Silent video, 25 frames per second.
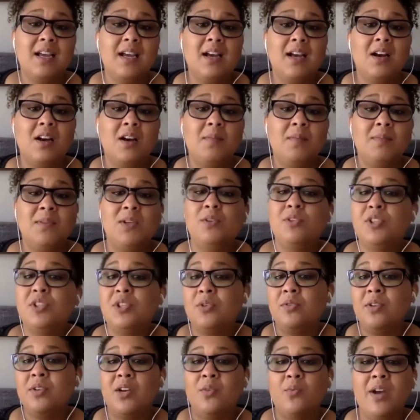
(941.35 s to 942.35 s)
Um, you
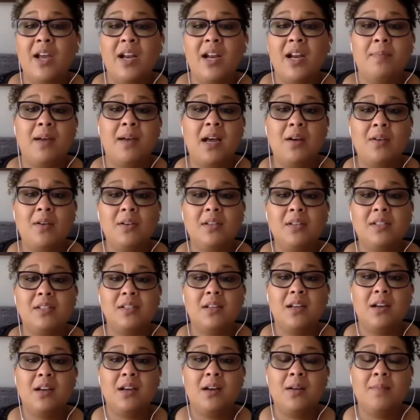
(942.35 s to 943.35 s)
too can write about
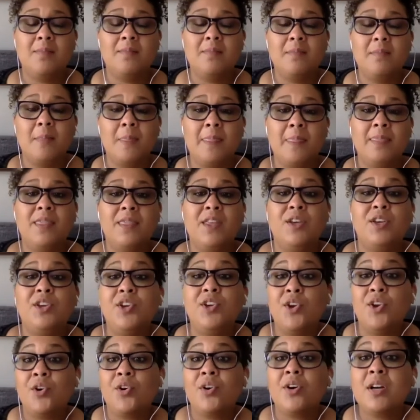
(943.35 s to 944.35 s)
um, the
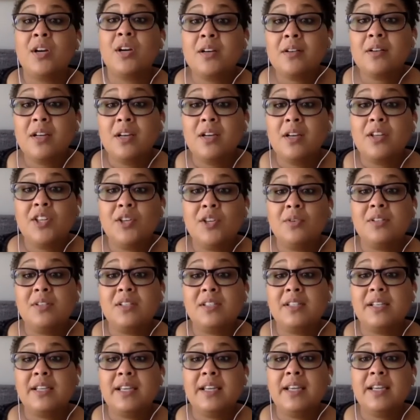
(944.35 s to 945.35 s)
cure you
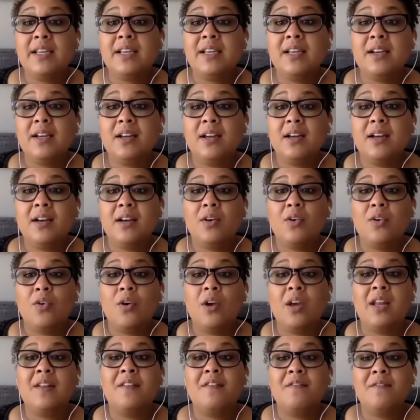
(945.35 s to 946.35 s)
see or
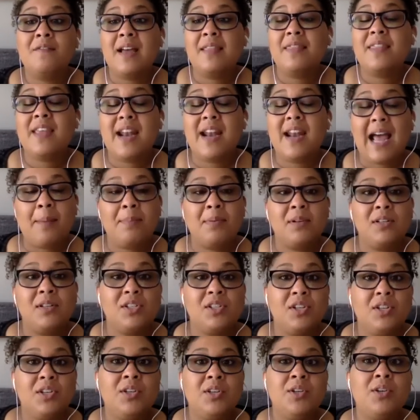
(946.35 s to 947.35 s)
an event that happened
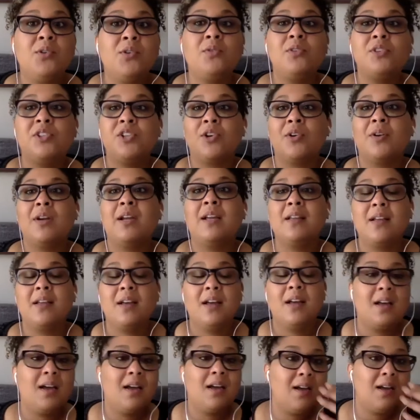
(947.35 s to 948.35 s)
to you during
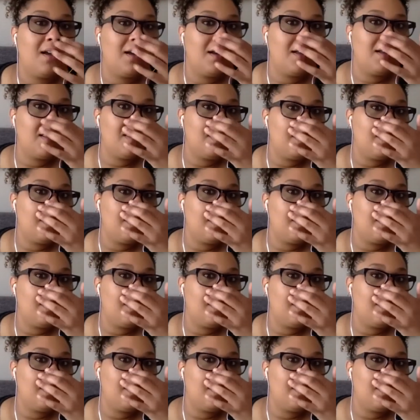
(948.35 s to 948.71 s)
uh,